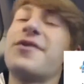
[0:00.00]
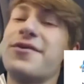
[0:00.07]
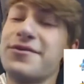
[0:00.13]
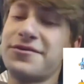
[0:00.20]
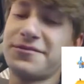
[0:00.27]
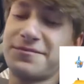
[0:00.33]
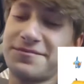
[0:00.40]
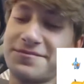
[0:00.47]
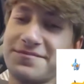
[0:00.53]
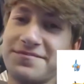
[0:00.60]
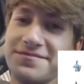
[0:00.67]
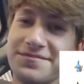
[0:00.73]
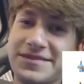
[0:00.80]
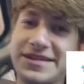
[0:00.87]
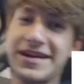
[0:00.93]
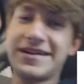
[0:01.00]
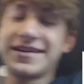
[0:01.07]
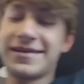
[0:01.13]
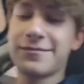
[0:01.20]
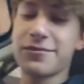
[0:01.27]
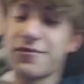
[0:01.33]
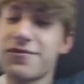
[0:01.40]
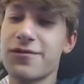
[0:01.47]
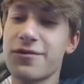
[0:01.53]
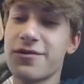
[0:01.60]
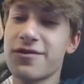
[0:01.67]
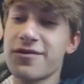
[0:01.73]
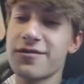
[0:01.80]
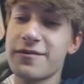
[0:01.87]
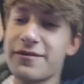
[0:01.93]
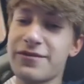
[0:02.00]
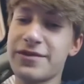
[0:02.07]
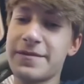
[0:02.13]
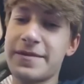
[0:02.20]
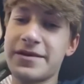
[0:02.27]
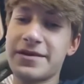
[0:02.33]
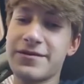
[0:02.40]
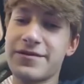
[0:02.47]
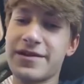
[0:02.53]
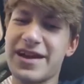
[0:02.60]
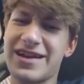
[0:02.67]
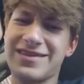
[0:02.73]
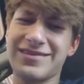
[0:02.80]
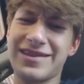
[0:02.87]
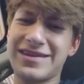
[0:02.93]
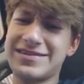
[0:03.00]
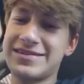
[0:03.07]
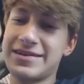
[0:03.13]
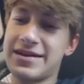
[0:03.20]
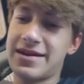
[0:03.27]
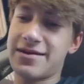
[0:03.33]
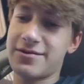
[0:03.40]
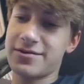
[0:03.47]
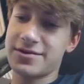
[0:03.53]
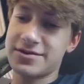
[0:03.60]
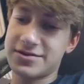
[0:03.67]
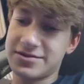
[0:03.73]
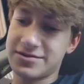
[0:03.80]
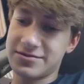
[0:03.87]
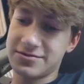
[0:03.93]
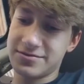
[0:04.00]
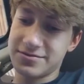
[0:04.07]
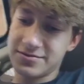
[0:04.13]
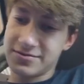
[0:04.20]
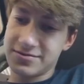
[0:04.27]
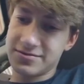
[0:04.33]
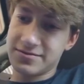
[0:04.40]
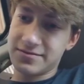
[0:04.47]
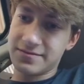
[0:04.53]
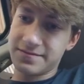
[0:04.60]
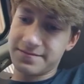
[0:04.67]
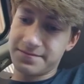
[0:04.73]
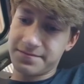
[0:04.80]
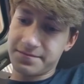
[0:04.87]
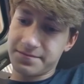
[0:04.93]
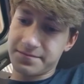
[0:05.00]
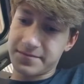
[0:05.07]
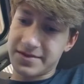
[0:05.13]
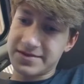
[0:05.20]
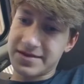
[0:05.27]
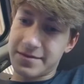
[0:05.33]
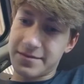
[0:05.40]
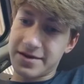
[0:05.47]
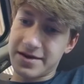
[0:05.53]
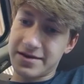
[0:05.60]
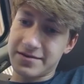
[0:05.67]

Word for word: go. Shiny number four. We've only been here for like less than an hour, so that's not